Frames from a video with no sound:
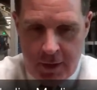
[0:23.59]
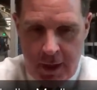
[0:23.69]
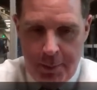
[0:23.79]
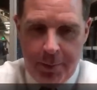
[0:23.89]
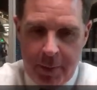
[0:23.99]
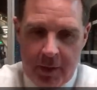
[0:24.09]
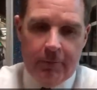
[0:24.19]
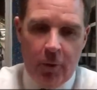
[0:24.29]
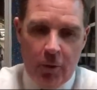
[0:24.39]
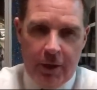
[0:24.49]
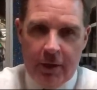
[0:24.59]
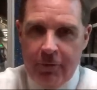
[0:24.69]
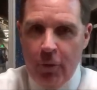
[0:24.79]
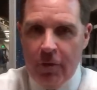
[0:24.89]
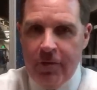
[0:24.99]
up and holding a
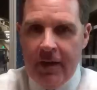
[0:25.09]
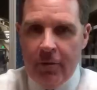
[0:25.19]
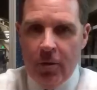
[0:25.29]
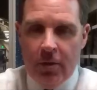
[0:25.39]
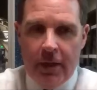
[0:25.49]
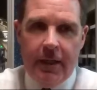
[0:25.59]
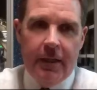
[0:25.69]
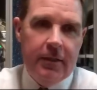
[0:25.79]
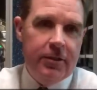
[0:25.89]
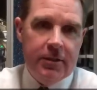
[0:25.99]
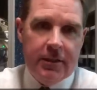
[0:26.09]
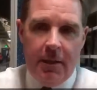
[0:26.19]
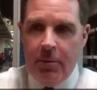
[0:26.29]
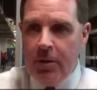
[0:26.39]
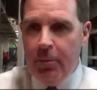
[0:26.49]
four or five goal lead is just
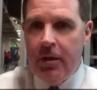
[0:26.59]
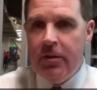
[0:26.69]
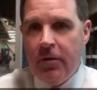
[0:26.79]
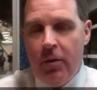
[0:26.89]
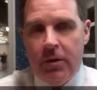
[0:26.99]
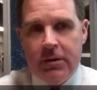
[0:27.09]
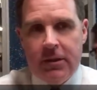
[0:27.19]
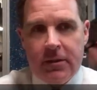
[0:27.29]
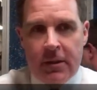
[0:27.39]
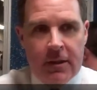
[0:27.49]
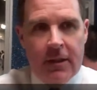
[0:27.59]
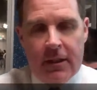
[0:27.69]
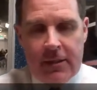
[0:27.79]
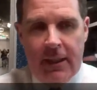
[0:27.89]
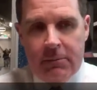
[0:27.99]
keeping your players focused.
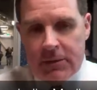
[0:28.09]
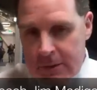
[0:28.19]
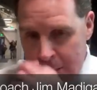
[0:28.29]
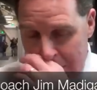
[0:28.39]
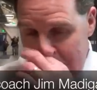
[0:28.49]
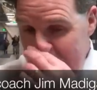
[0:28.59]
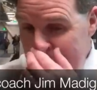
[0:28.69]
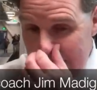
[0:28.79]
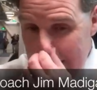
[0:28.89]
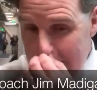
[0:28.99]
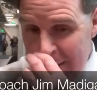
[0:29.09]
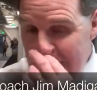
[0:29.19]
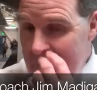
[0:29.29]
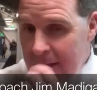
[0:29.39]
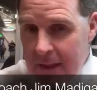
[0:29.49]
At times, uh,
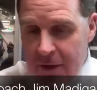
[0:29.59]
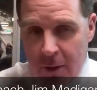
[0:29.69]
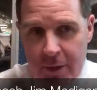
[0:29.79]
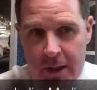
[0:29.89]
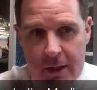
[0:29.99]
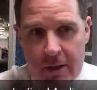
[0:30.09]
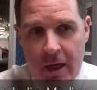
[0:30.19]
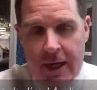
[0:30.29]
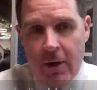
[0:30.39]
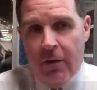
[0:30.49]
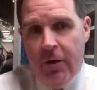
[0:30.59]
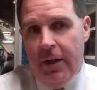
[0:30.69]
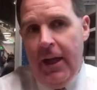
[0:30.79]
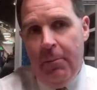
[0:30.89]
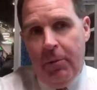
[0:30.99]
I thought we got out of our
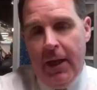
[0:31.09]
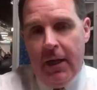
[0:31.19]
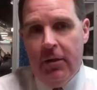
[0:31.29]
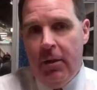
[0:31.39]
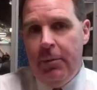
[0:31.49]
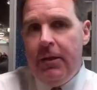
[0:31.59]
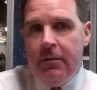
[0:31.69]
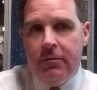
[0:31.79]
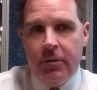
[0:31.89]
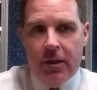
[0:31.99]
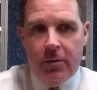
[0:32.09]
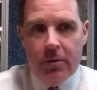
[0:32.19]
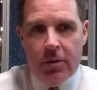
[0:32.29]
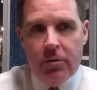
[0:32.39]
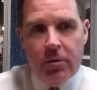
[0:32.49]
game plan a little bit and tried to do
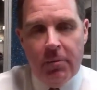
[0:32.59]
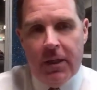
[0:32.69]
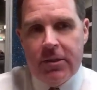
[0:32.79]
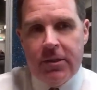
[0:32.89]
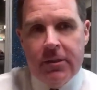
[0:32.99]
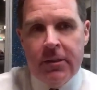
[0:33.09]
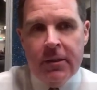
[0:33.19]
a little too much and,